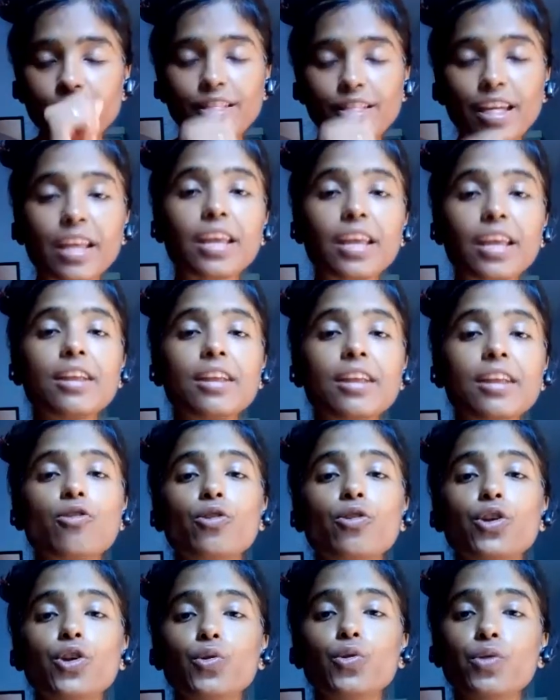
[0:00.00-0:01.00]
Second,
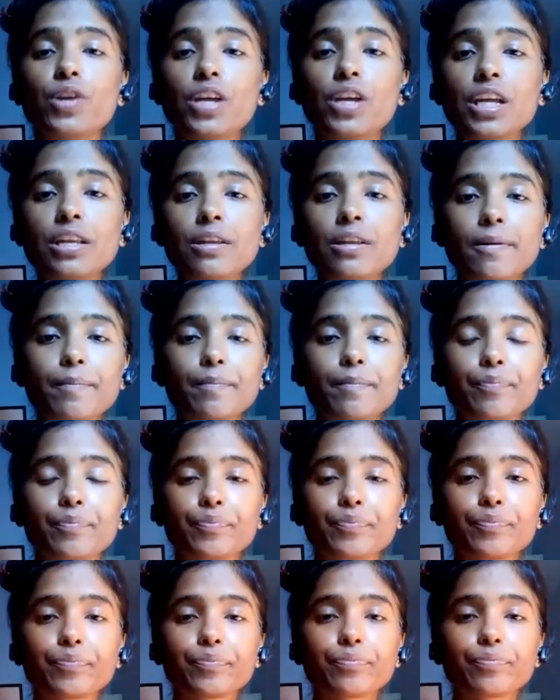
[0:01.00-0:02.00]
your urine,
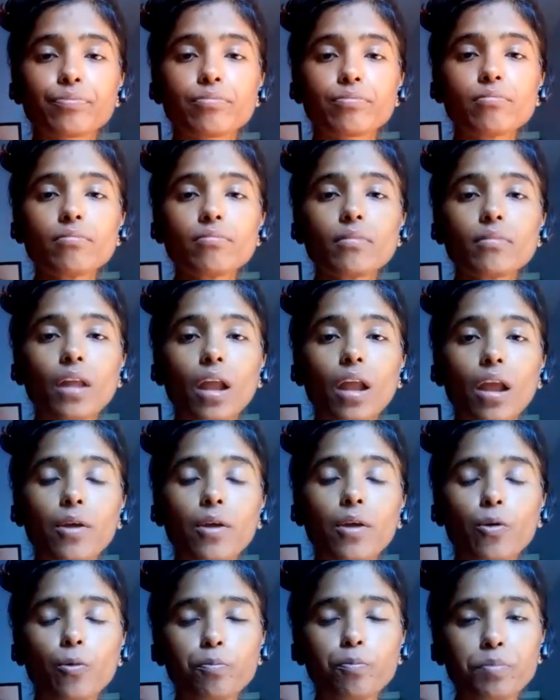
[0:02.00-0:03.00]

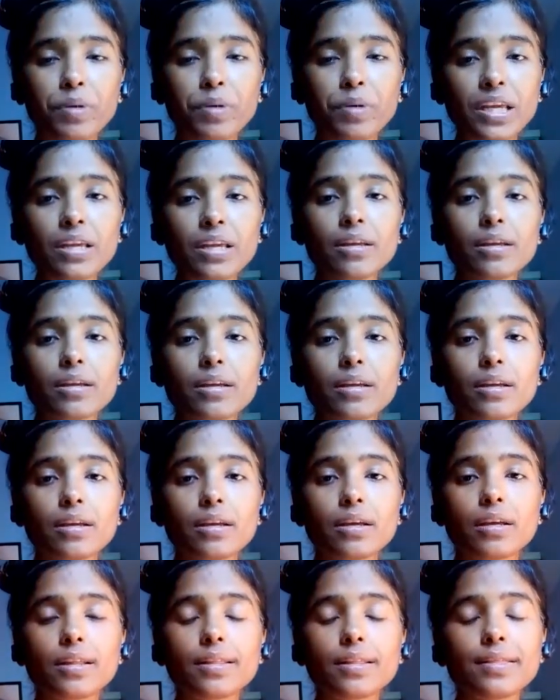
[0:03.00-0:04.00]
your pee,
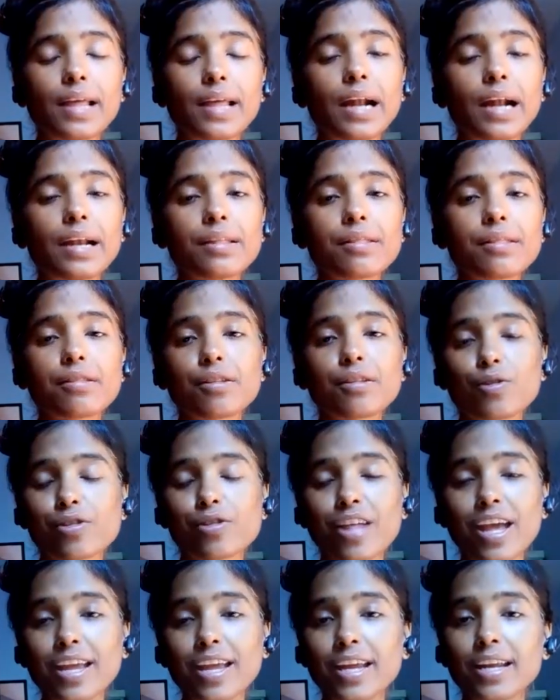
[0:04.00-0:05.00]
that is your
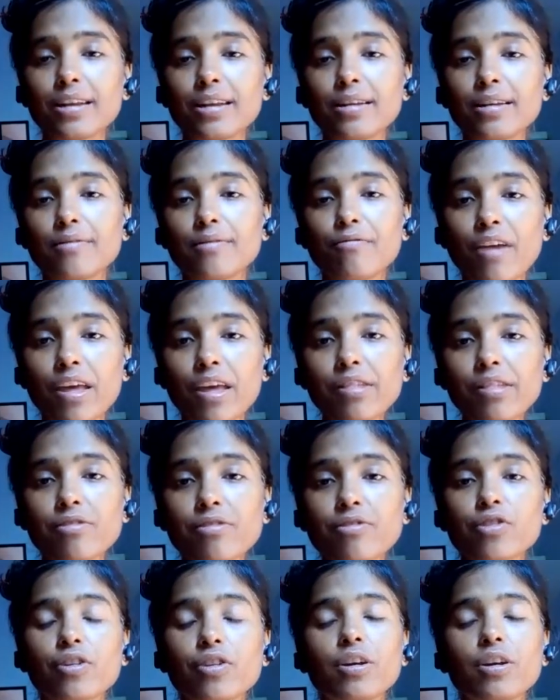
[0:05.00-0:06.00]
second waste.
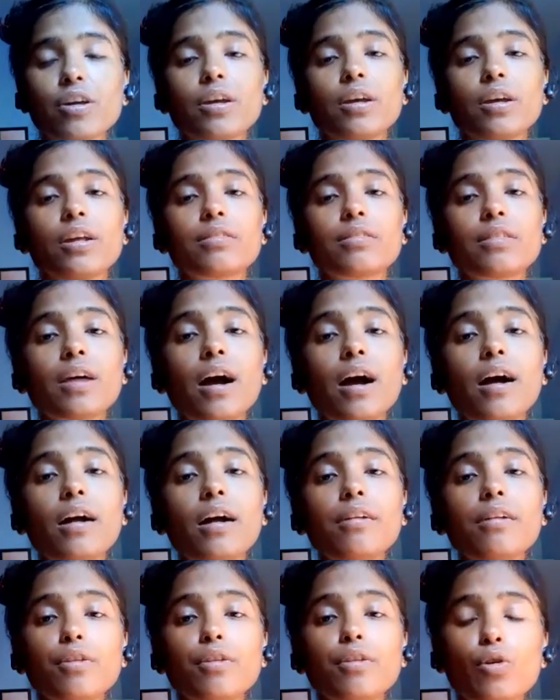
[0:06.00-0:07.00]

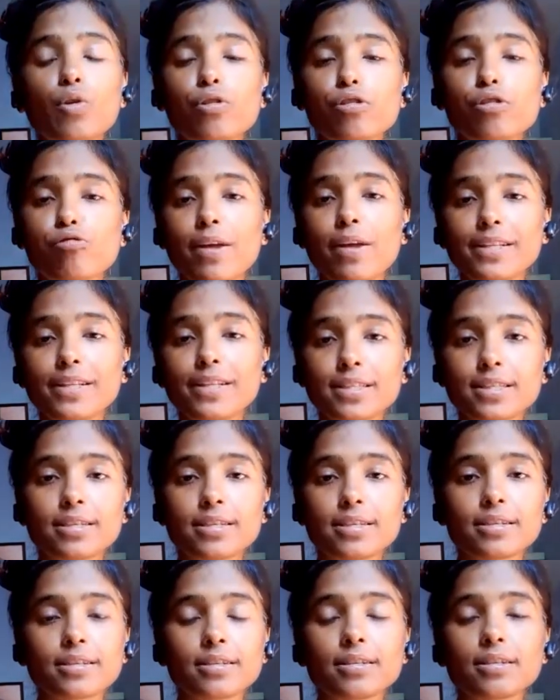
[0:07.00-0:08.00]
Third, your sweat,
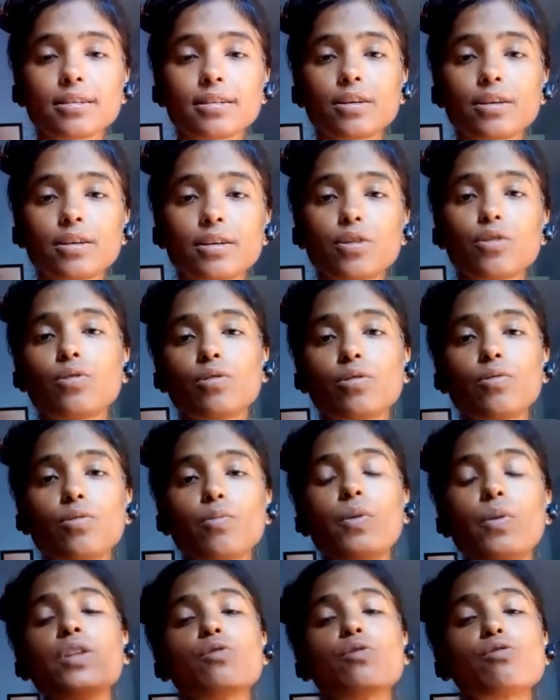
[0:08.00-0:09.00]

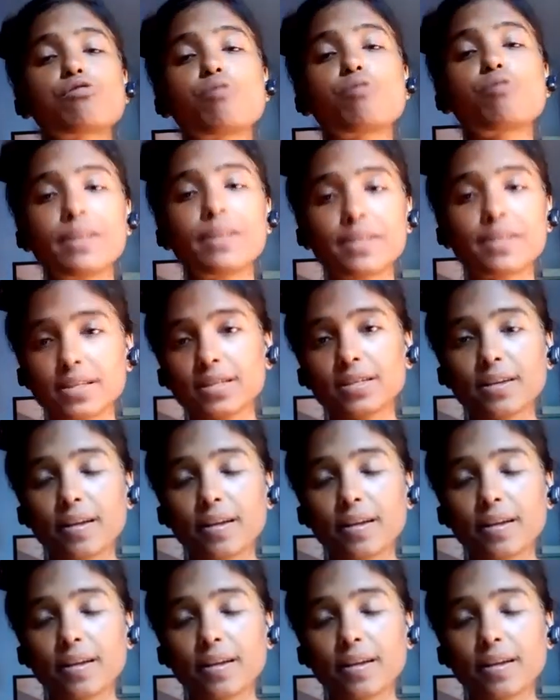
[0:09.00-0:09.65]
when you sweat.